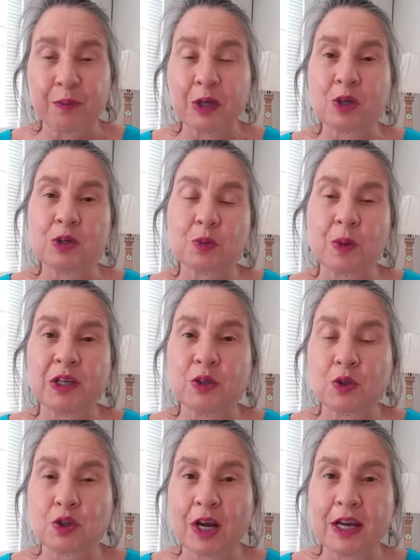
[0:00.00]
Because when
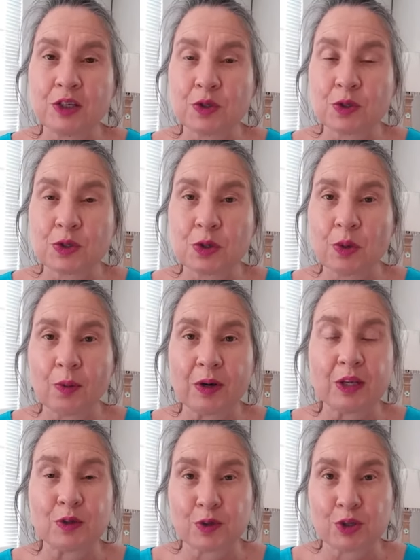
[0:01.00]
you change your story,
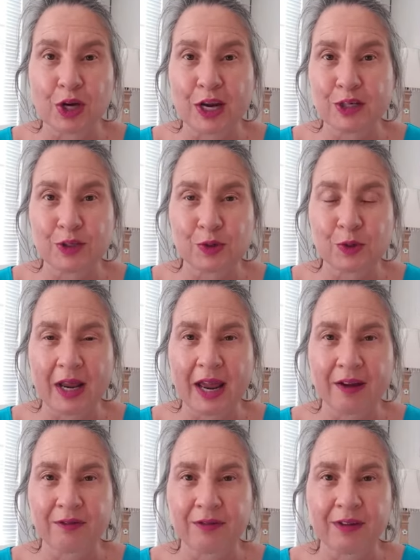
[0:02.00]
you change your
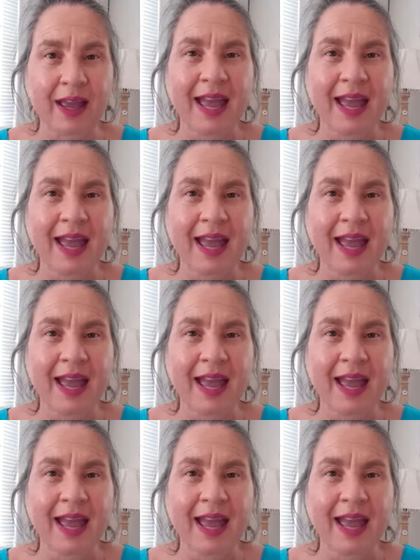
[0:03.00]
life.